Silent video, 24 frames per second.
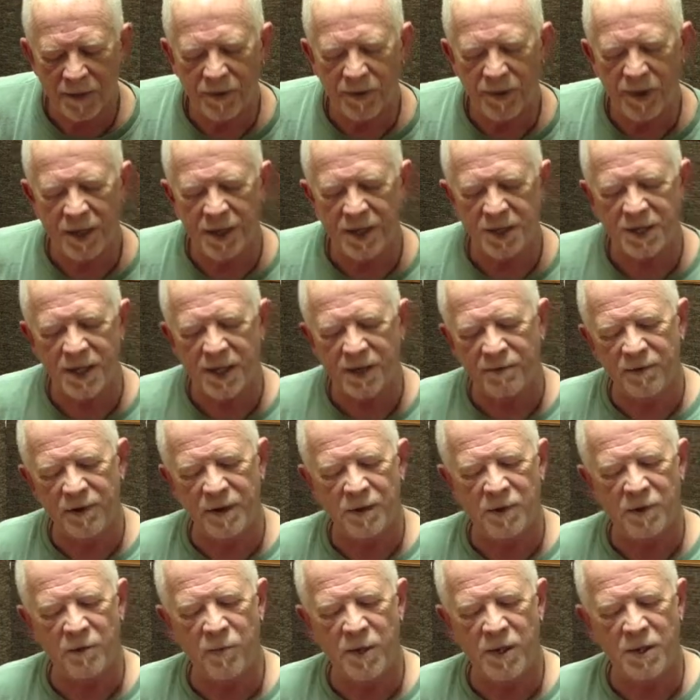These have
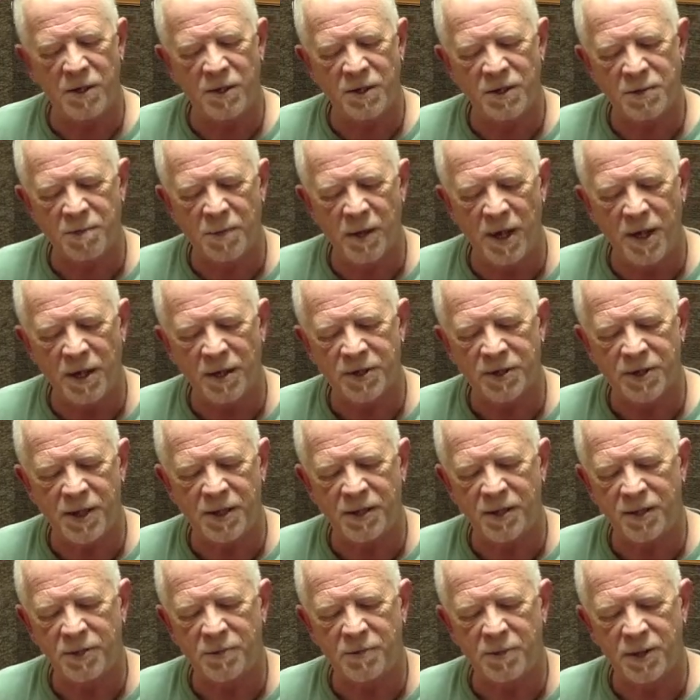little witness marks
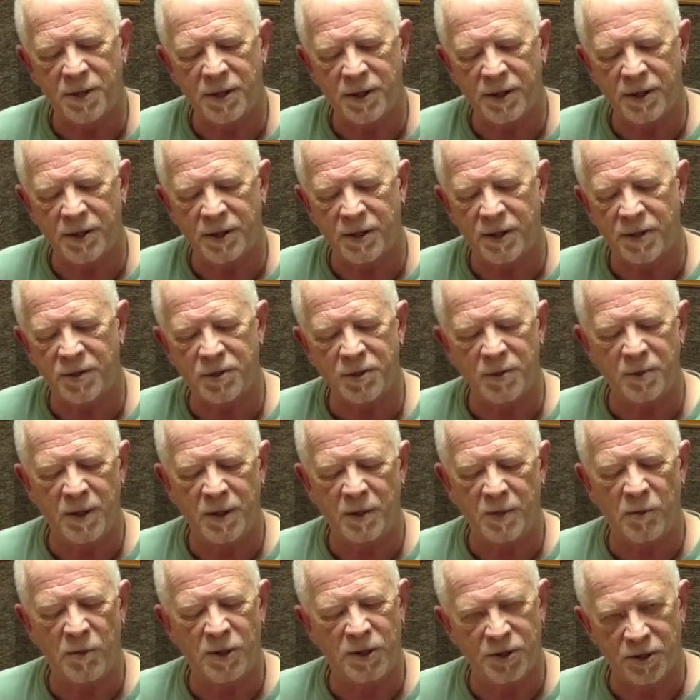on this particular
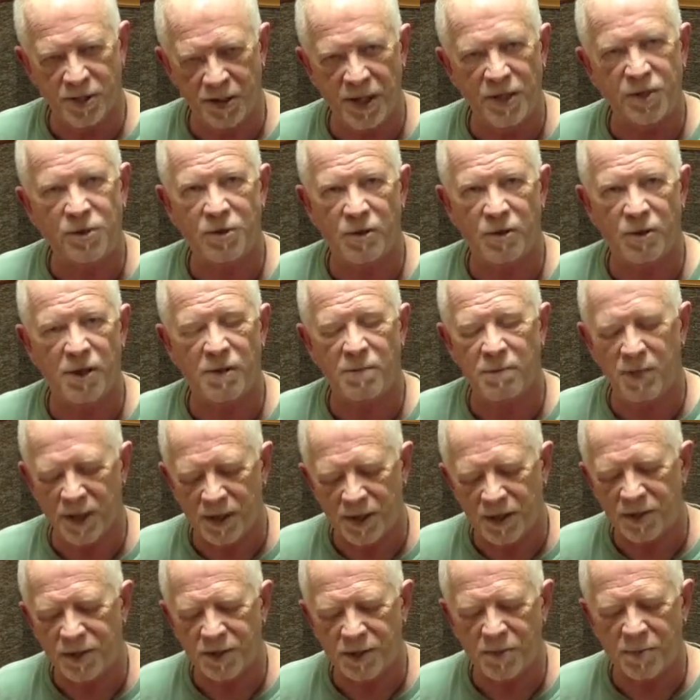instrument, which they should
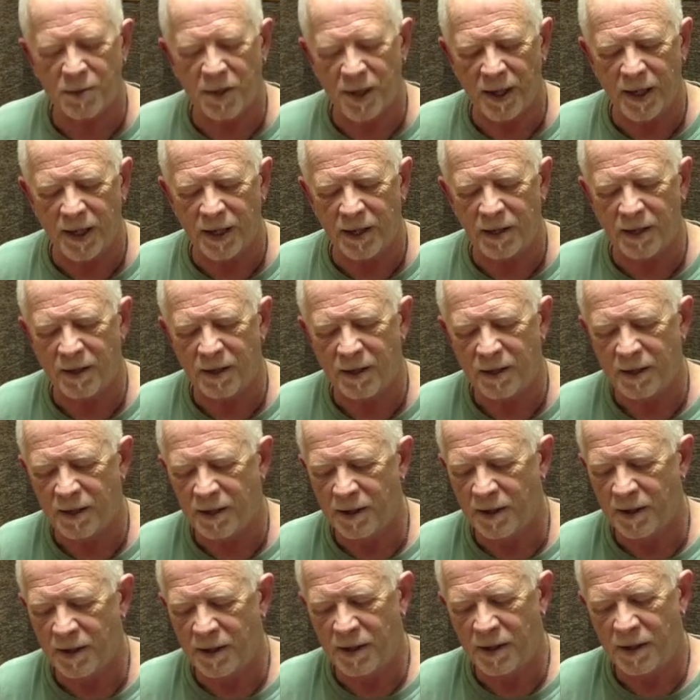because it's played,
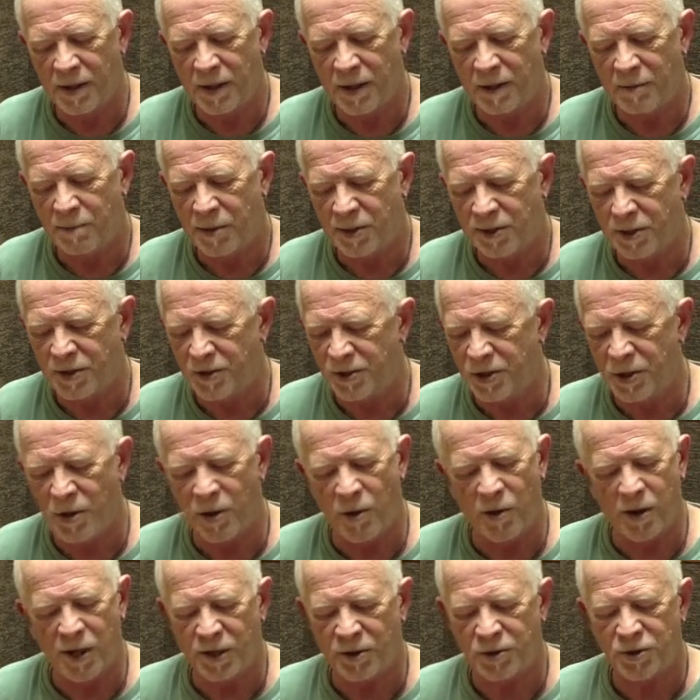but there's
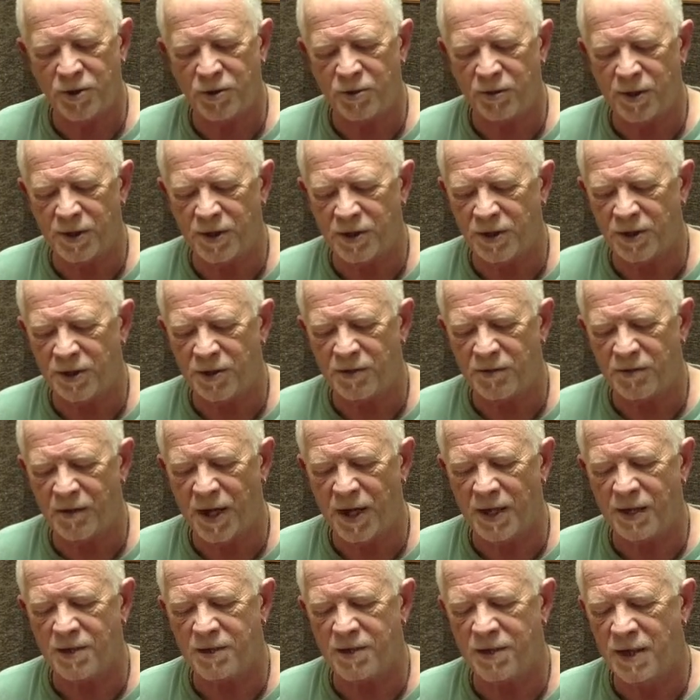no issue with these
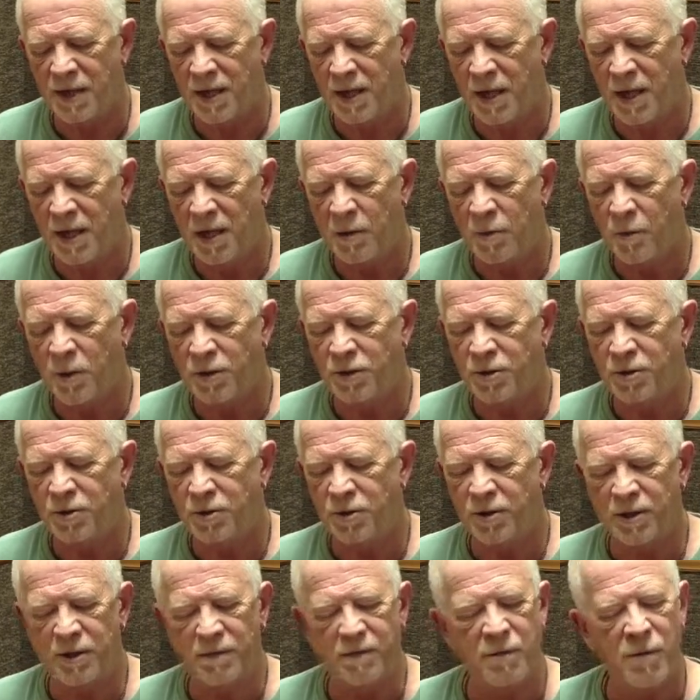frets. What you
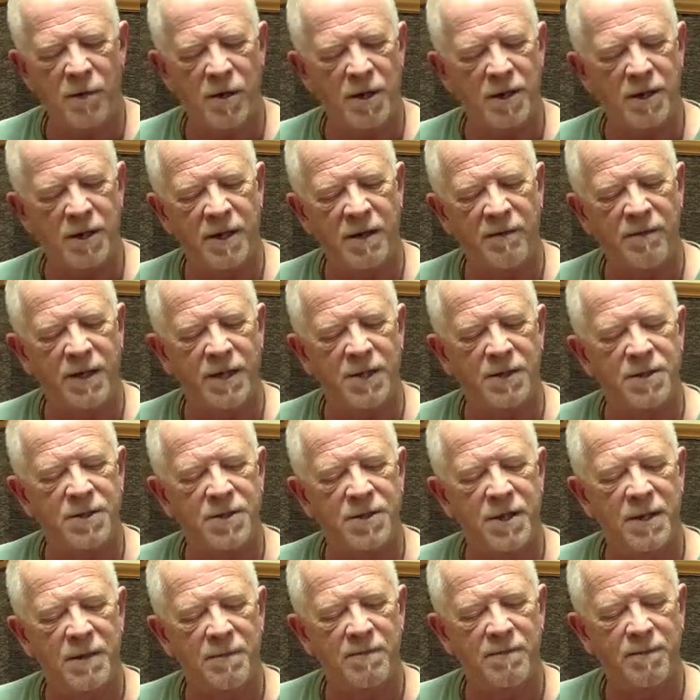look for are
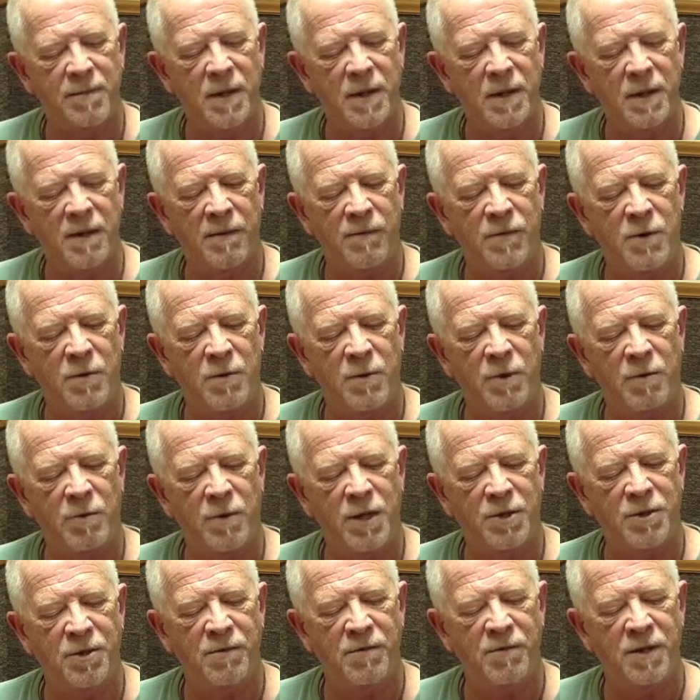divots. If you were to
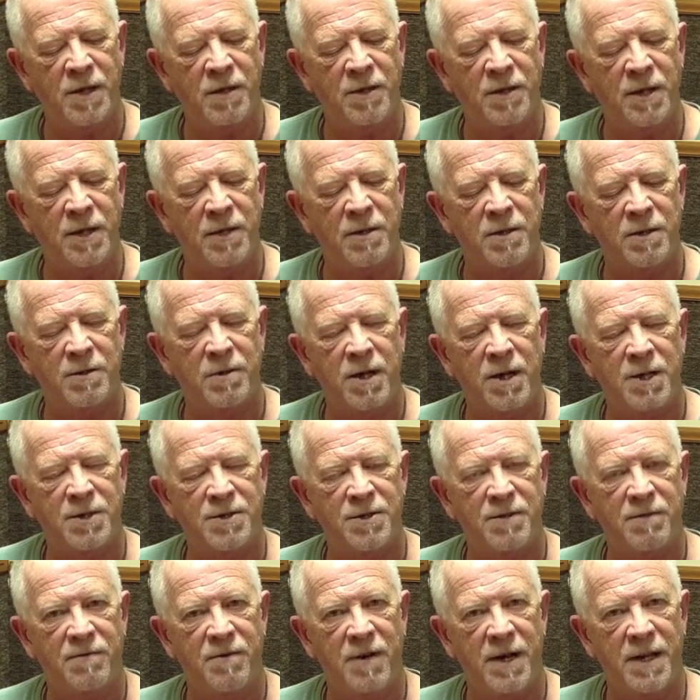run your fingernail across
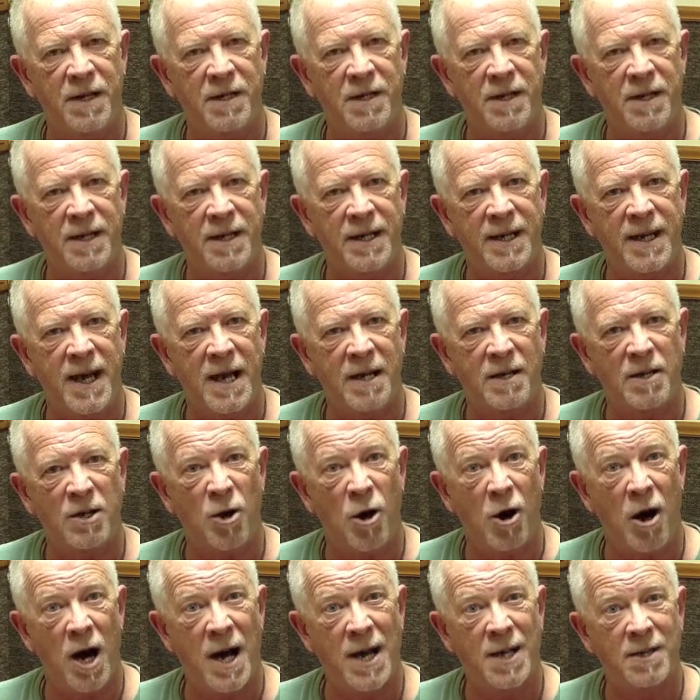the fret and it got
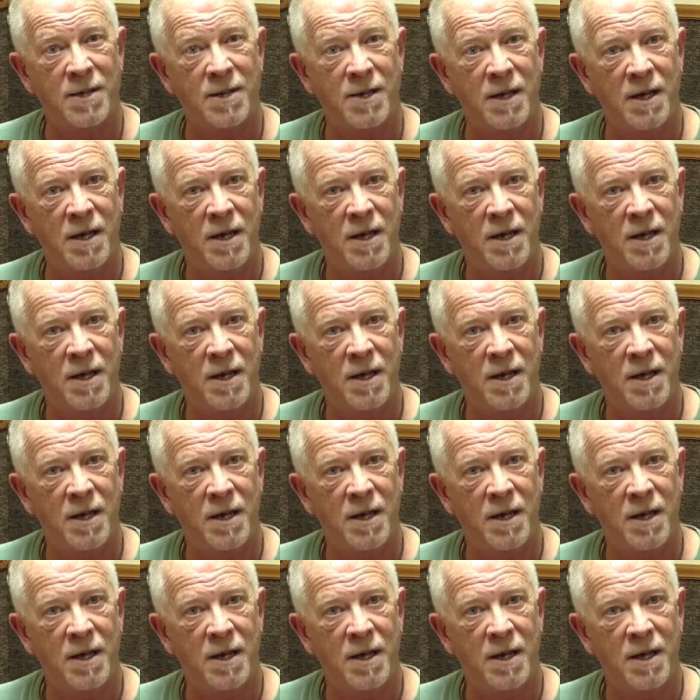caught,